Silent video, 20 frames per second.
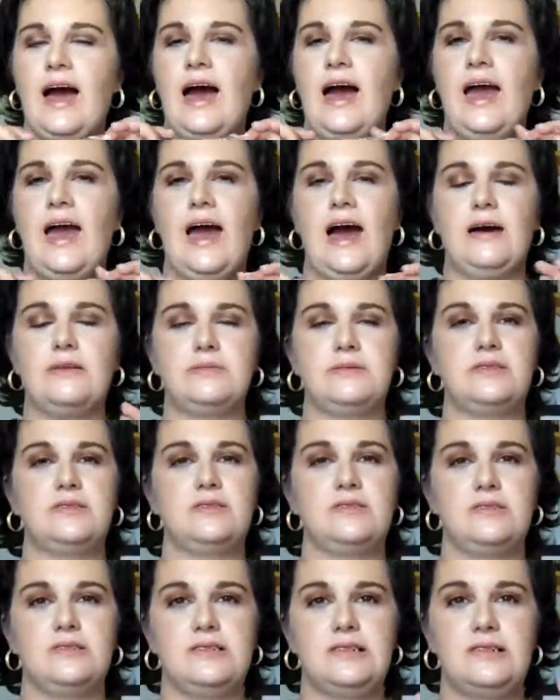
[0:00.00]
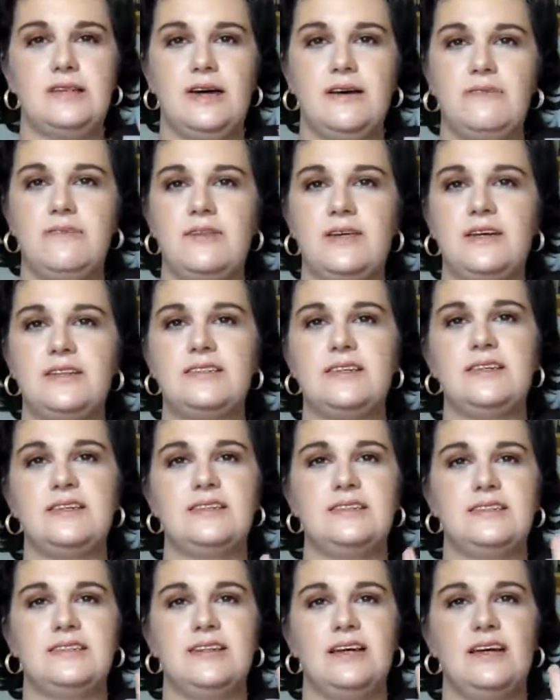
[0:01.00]
I absolutely love this.
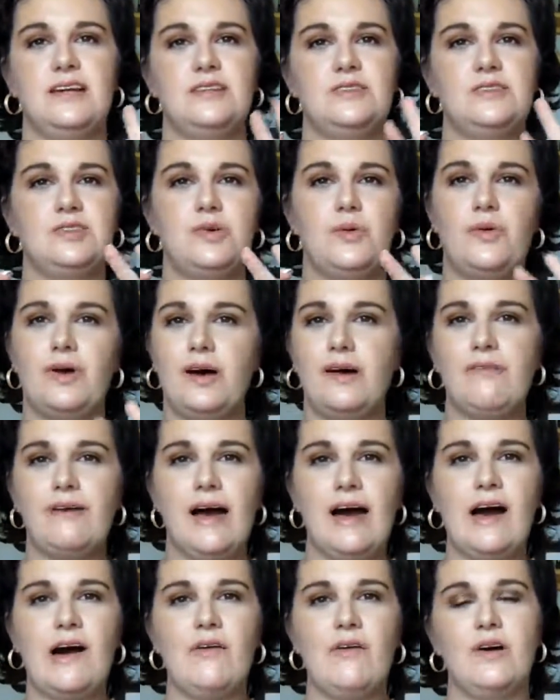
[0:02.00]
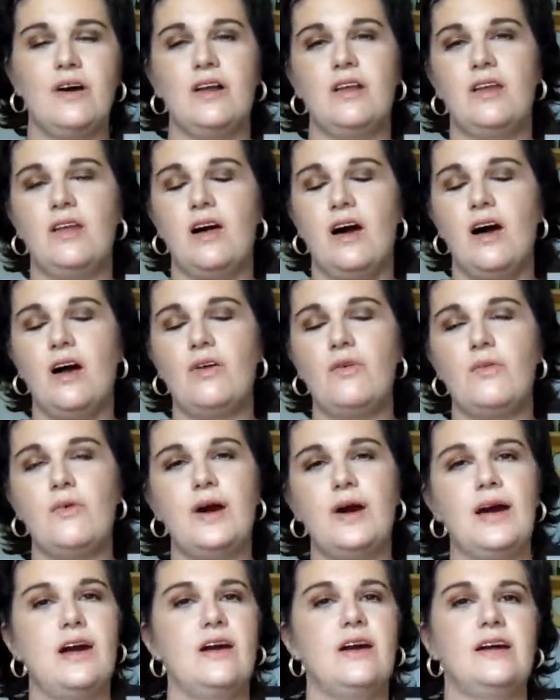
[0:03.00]
It's 12-hour long
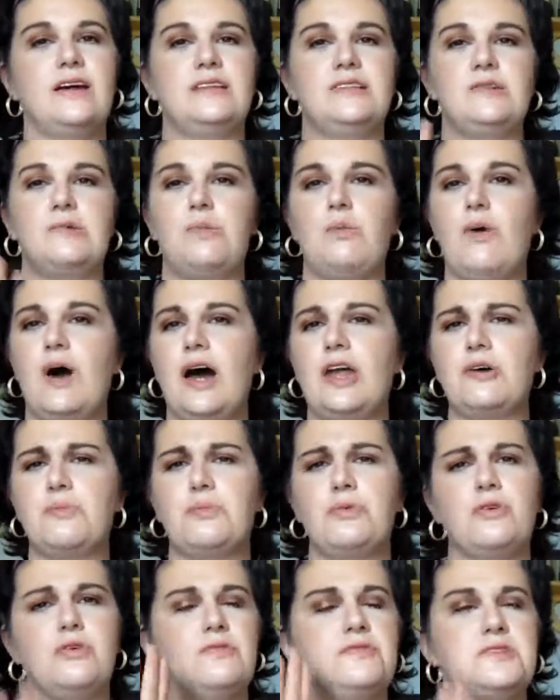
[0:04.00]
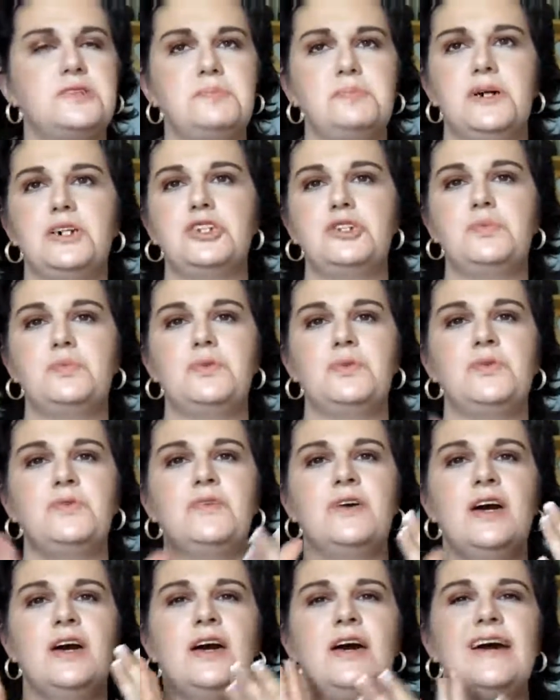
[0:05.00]
wear. It's waterproof, smudge
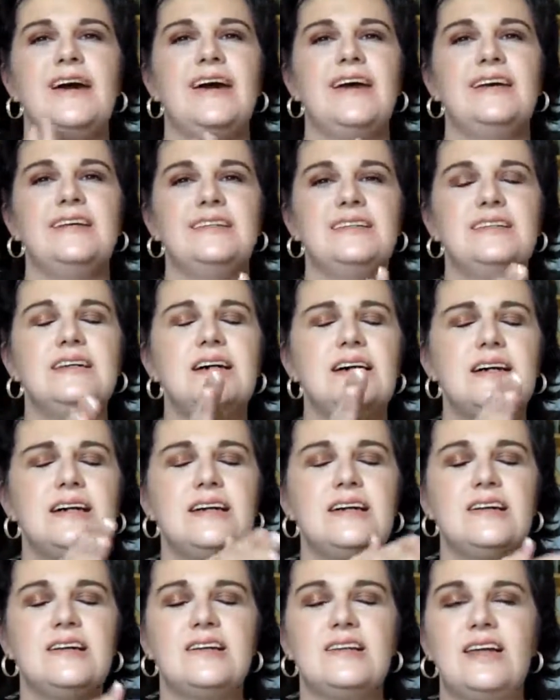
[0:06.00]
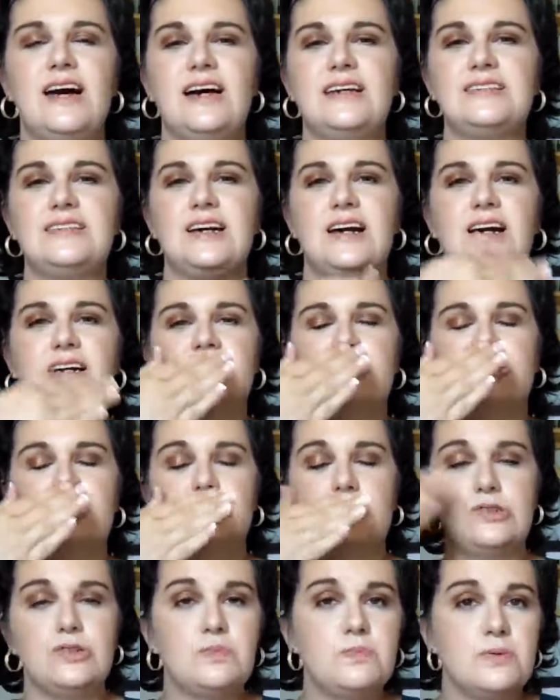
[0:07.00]
proof. It glides on
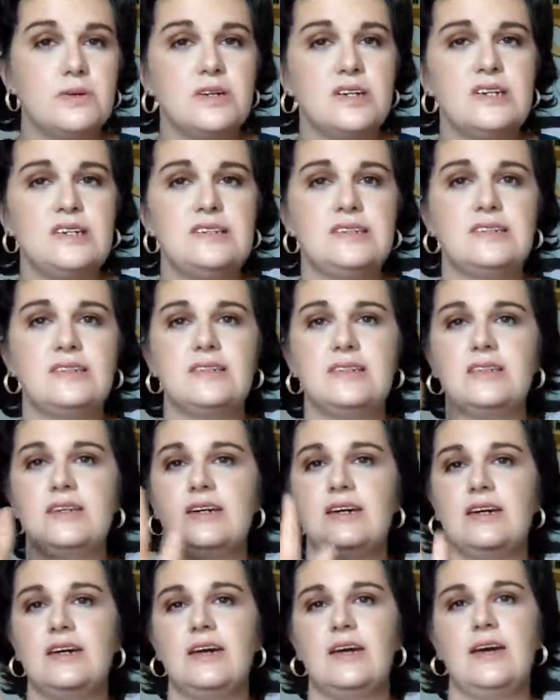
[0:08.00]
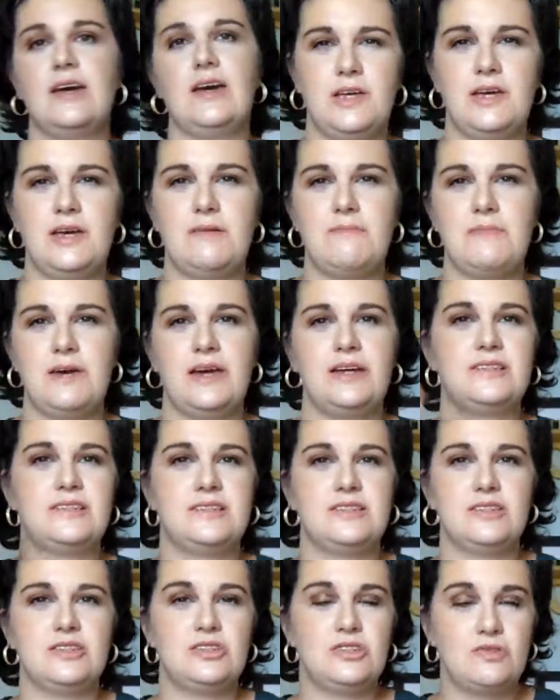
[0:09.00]
super easily. It
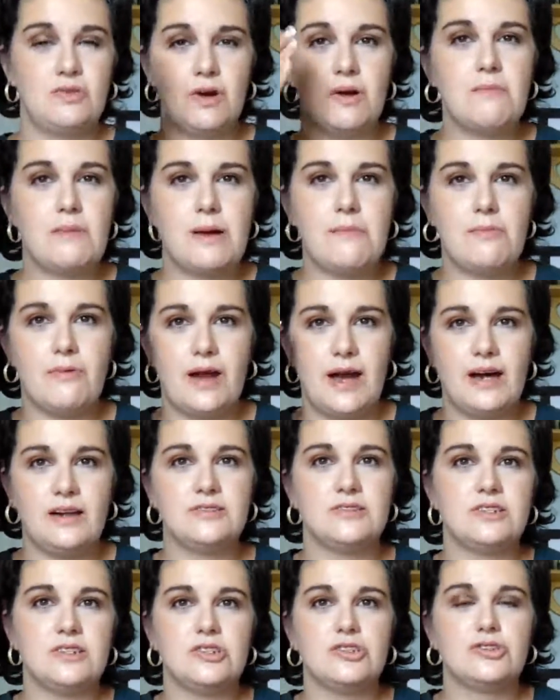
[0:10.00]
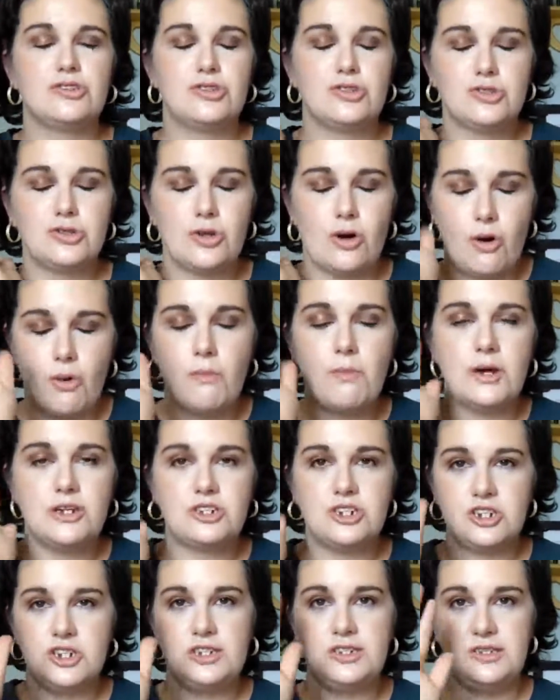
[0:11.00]
makes doing my brows so
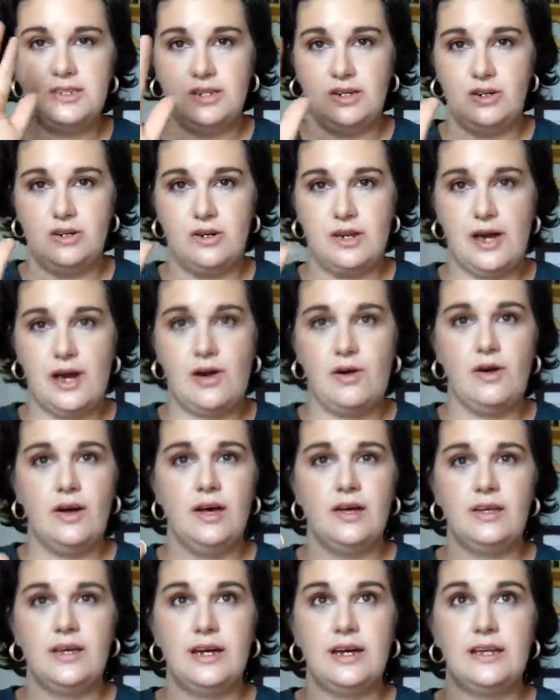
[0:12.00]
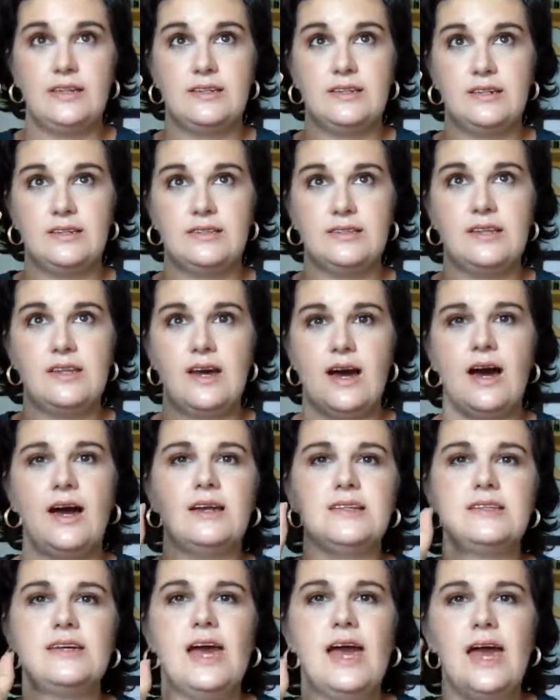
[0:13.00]
much easier now. Like, it does
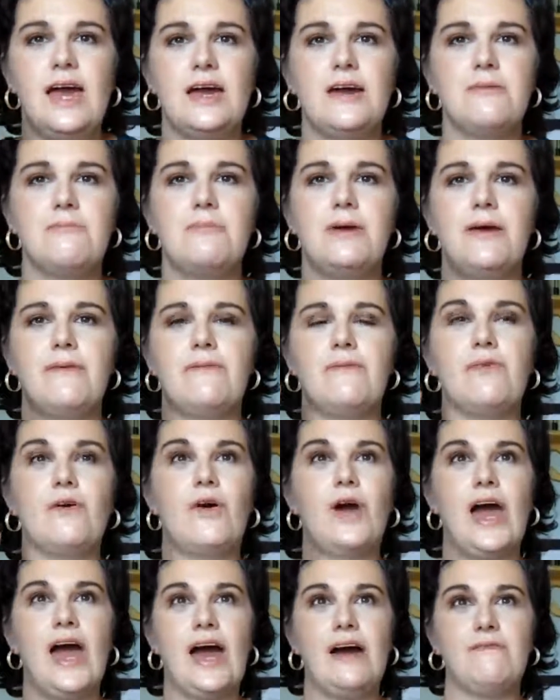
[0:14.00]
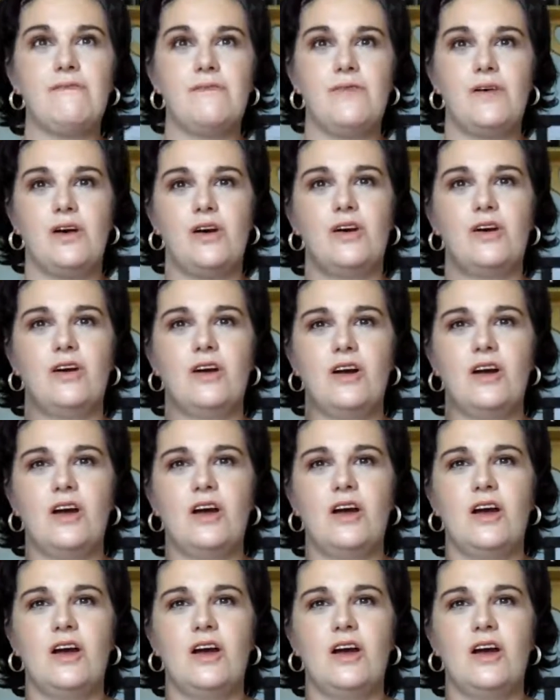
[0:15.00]
not take me forever.